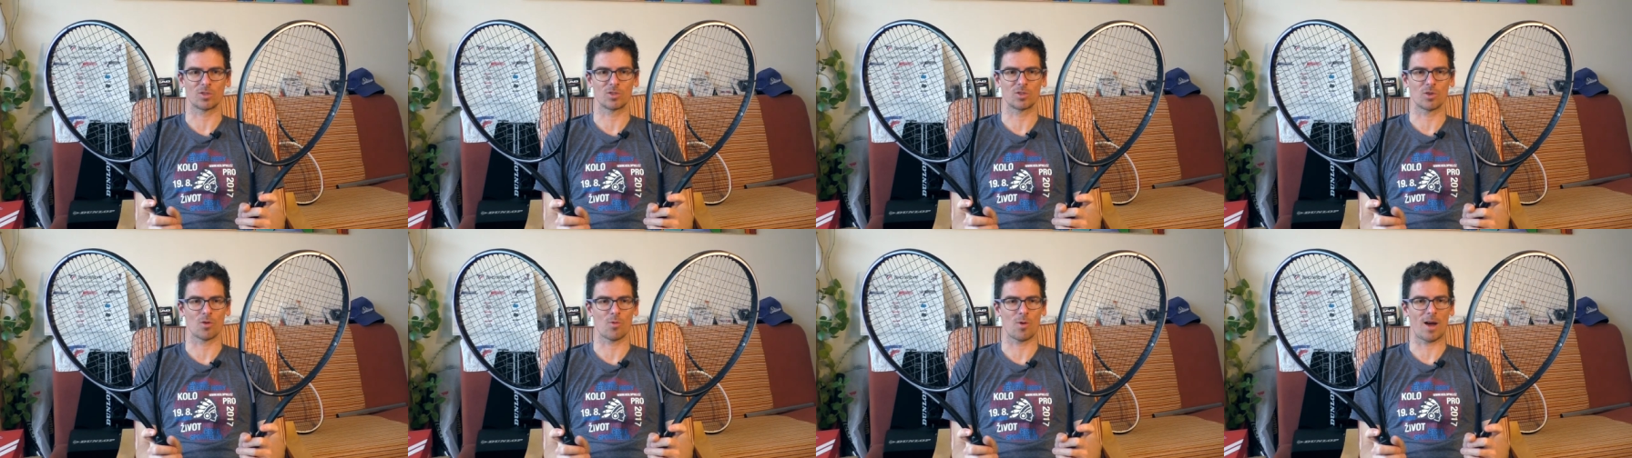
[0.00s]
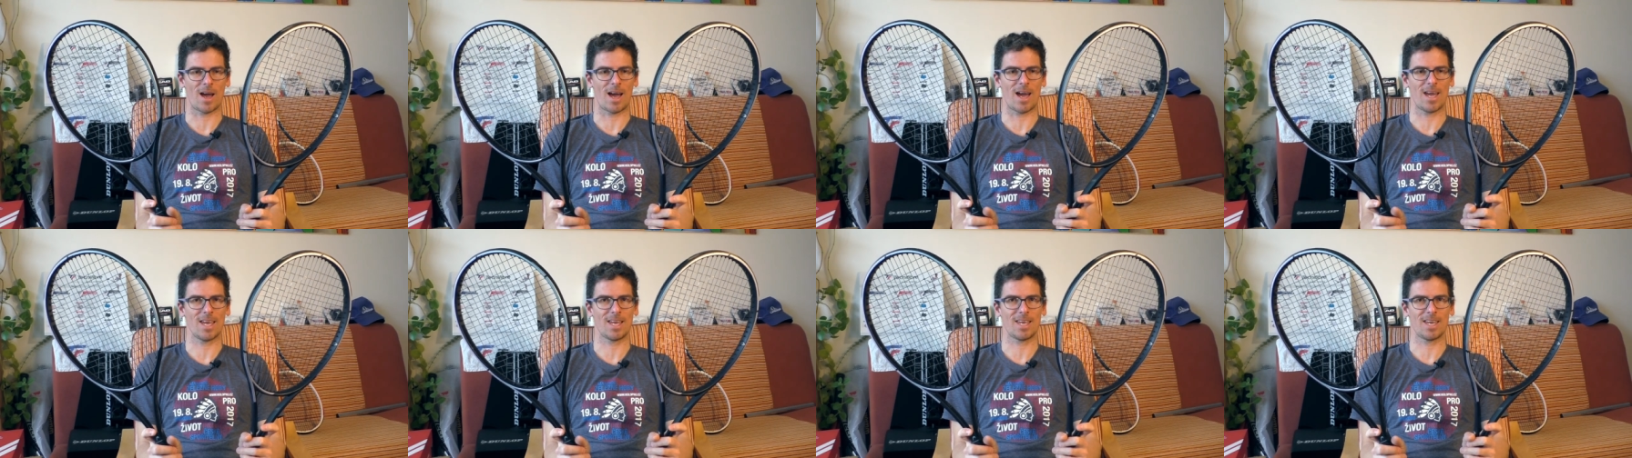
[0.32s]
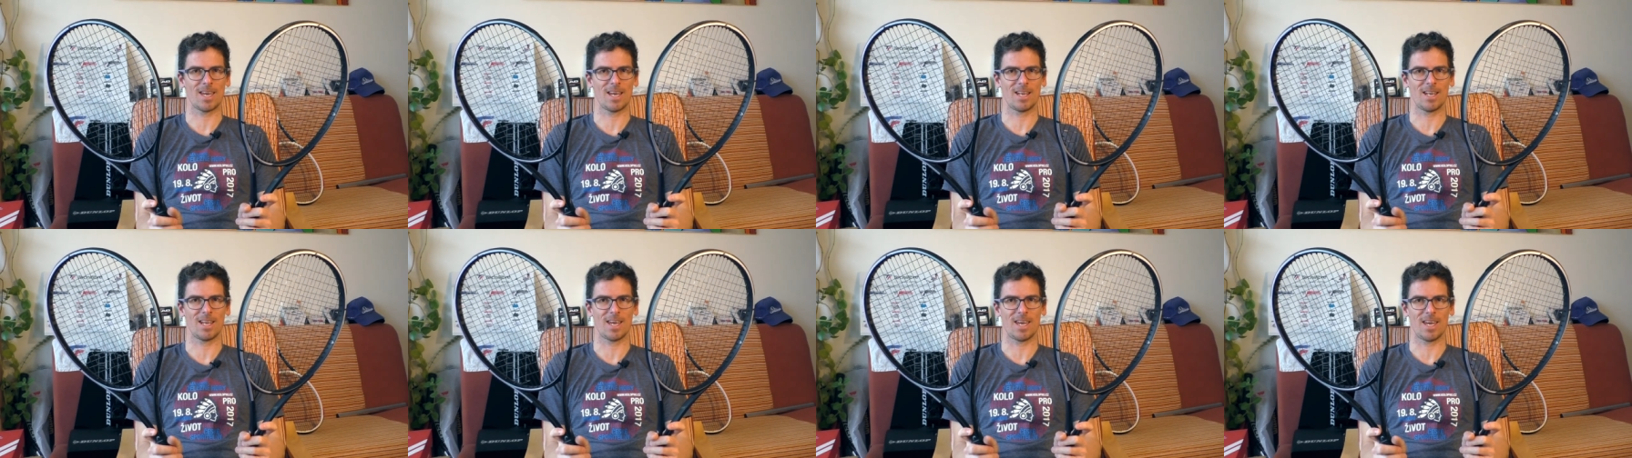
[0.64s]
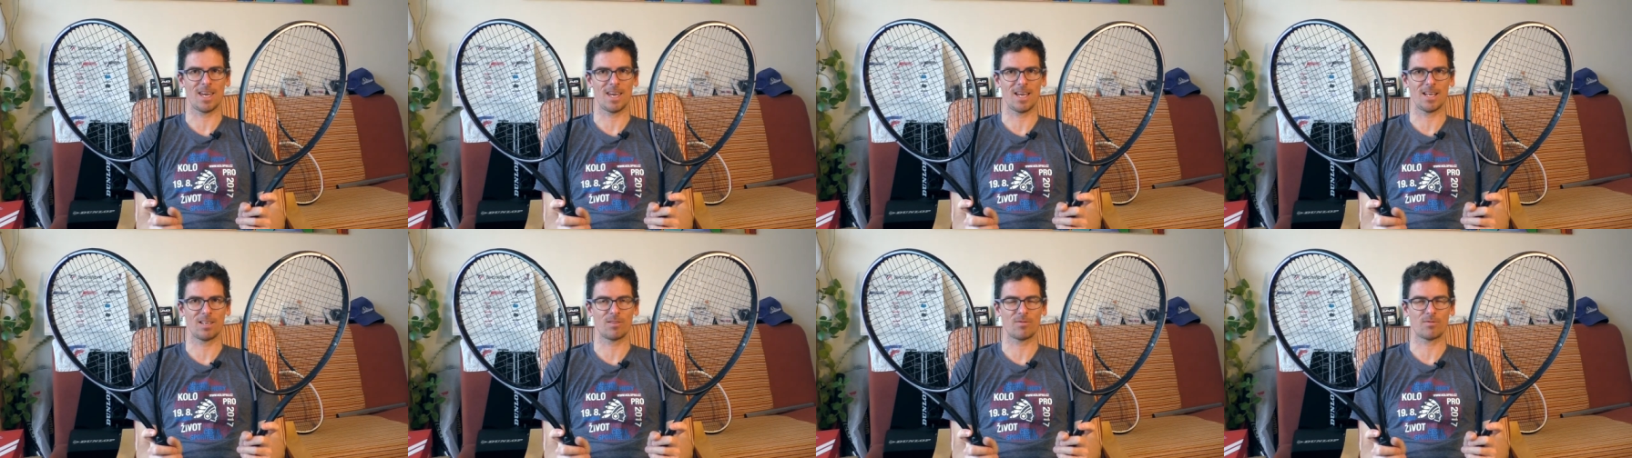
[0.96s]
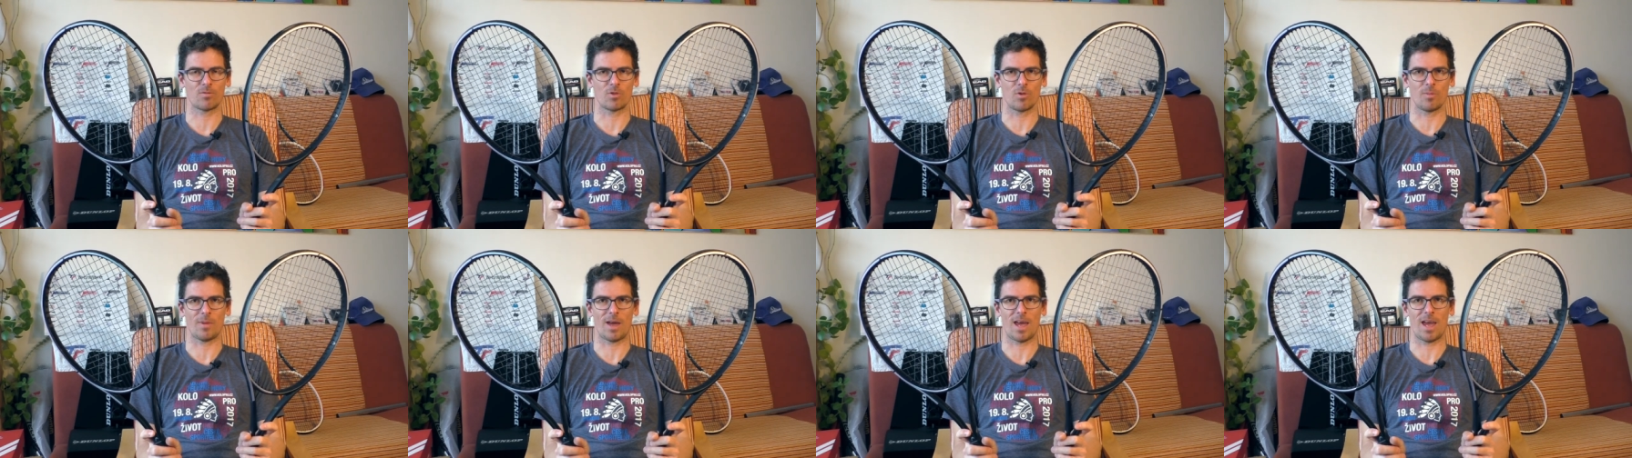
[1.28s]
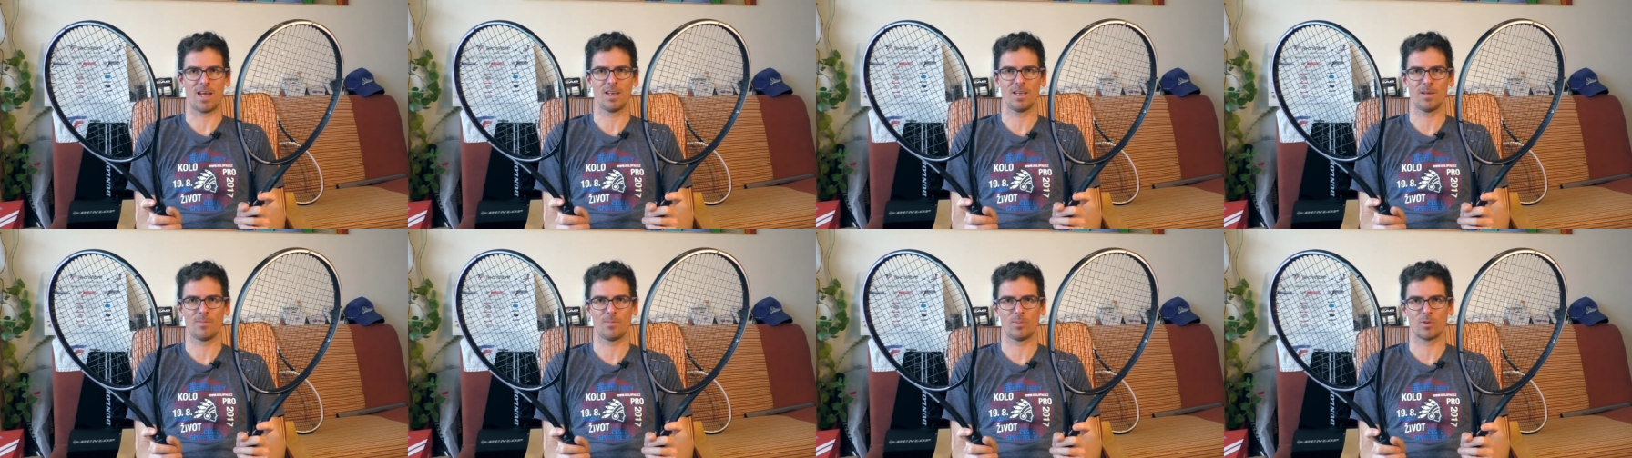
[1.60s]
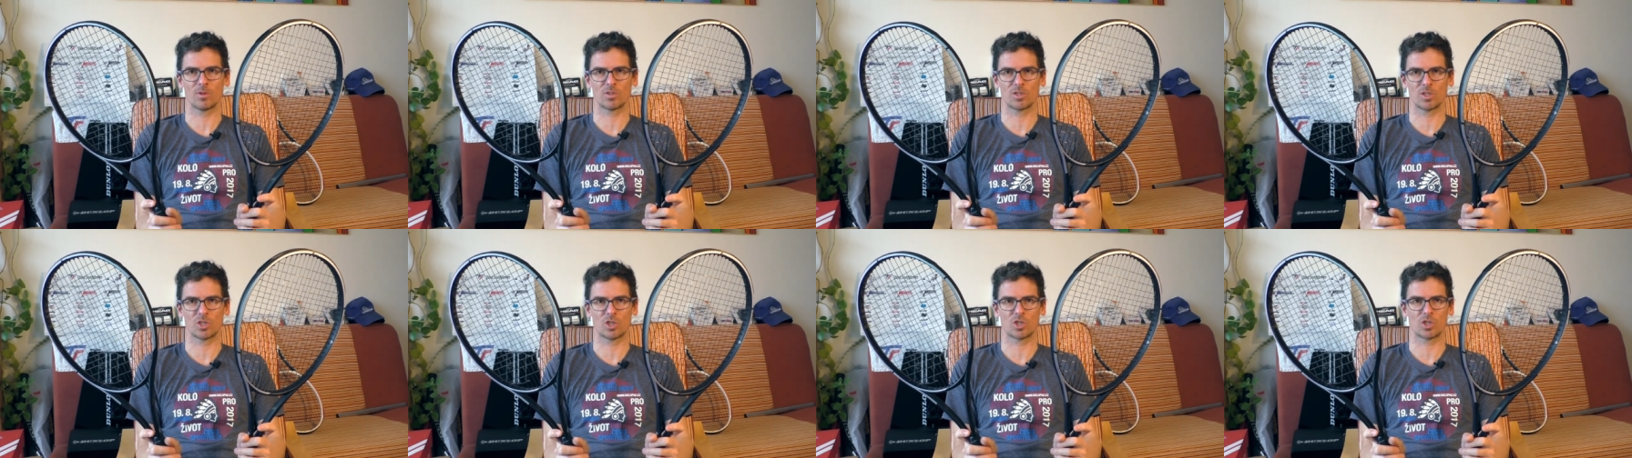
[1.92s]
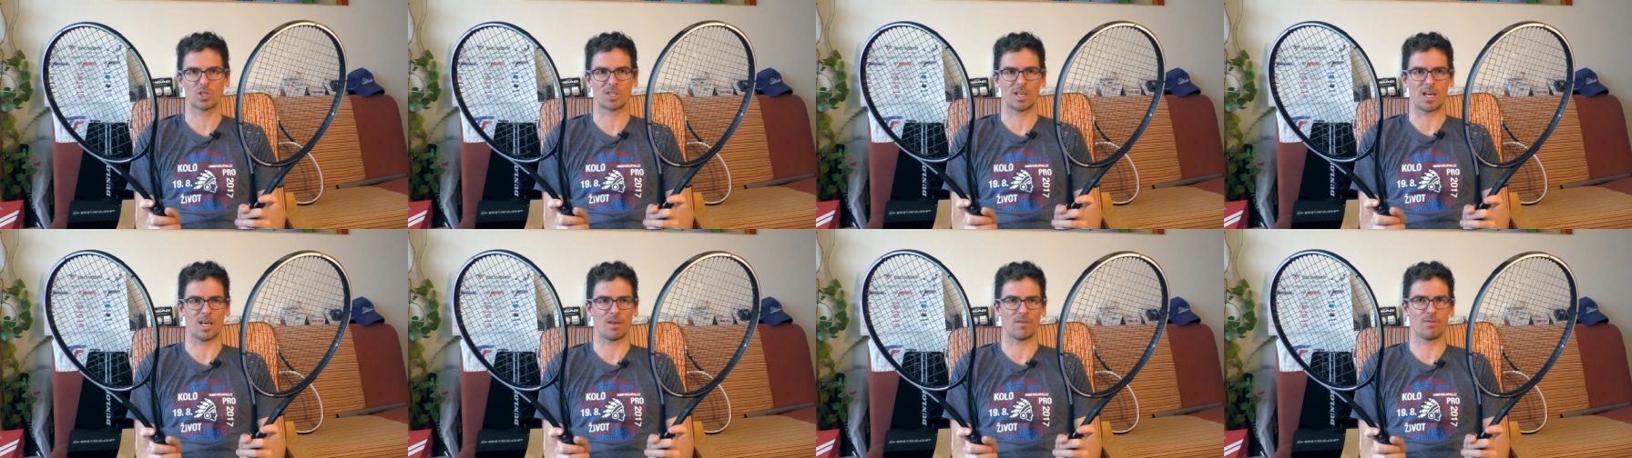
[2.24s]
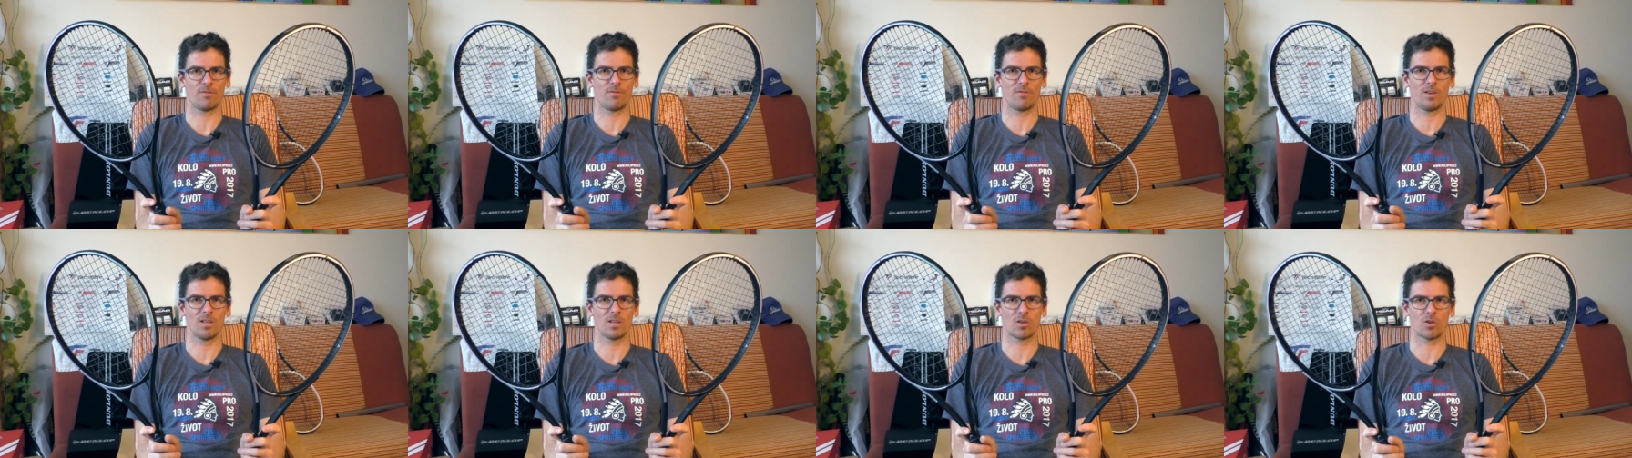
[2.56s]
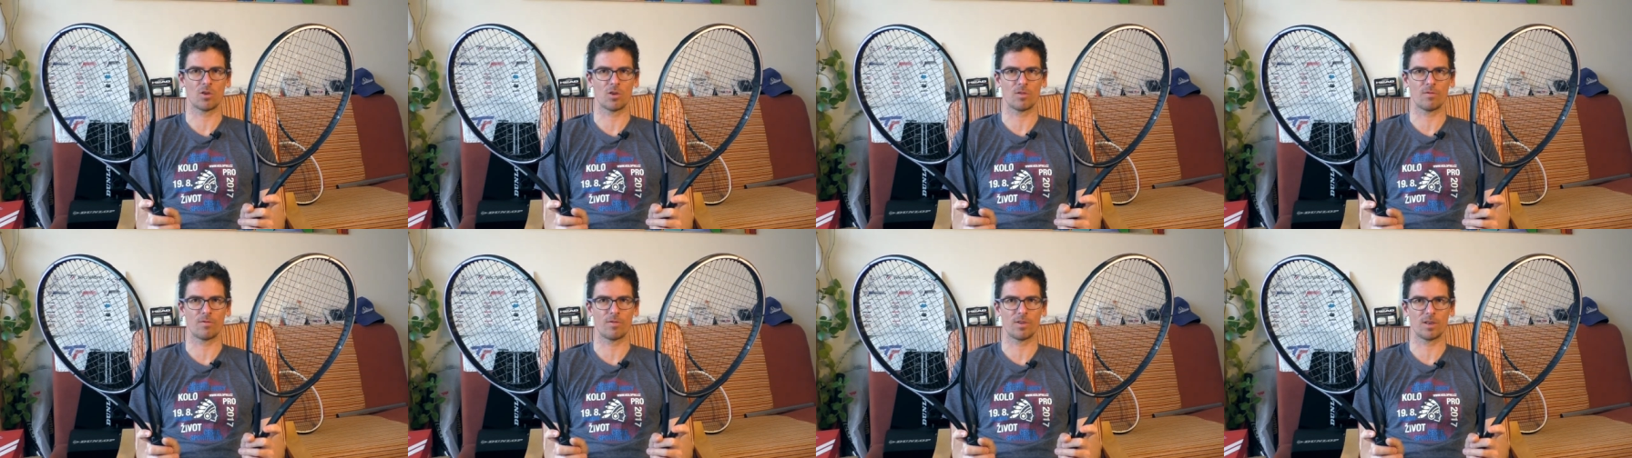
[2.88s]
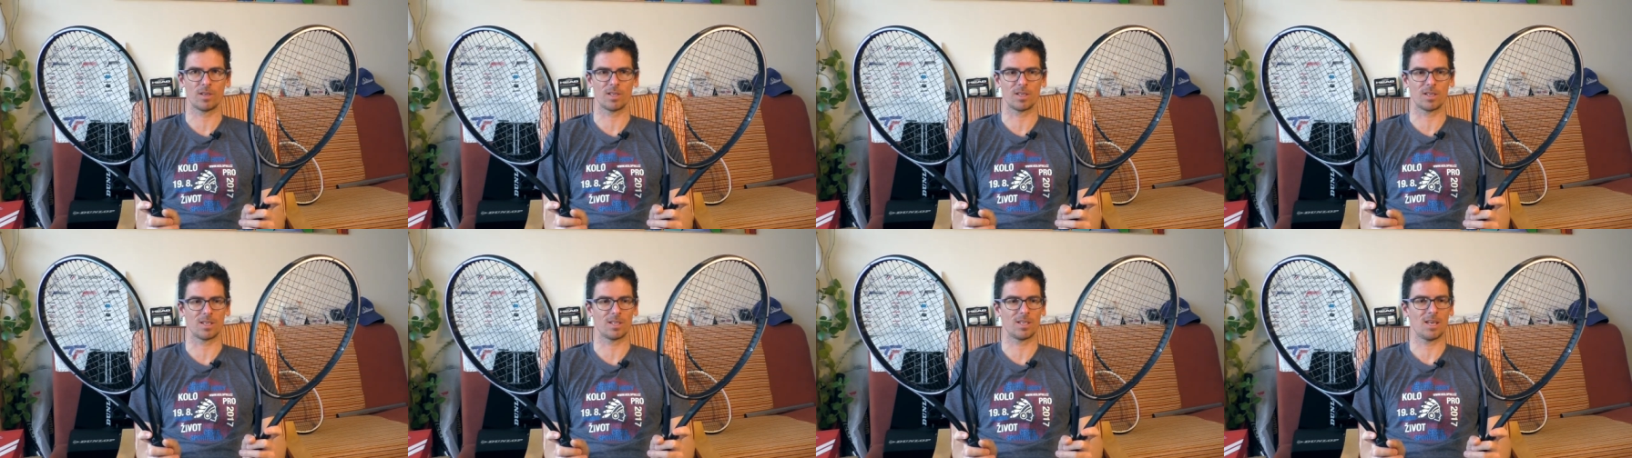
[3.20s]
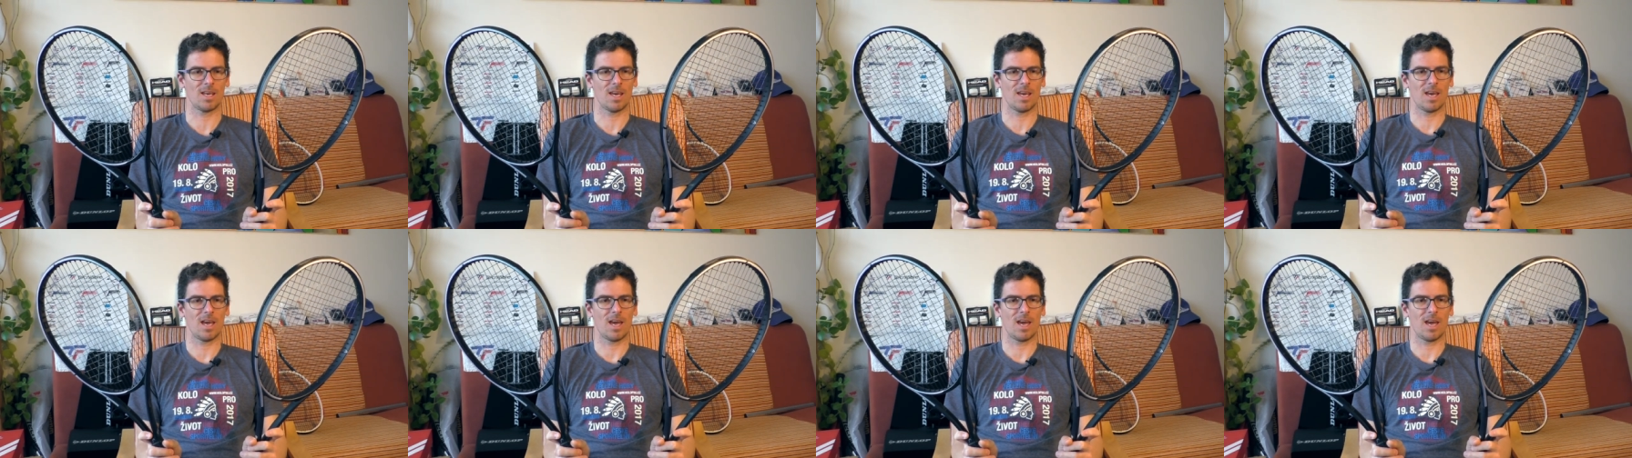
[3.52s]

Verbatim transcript: So I can hit from any position. I feel confident.